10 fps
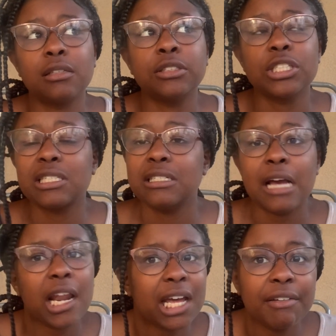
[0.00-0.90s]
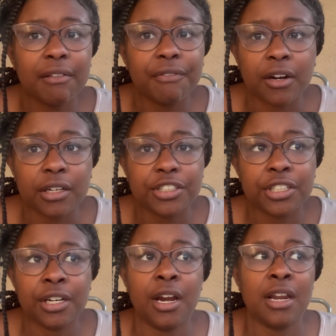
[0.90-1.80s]
just not having
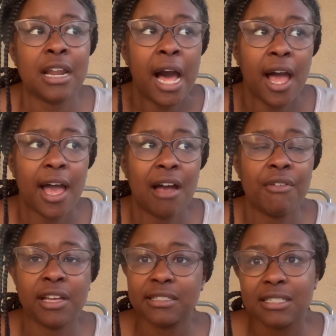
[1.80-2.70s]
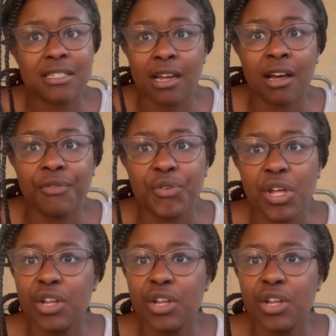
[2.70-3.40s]
furniture and not having stuff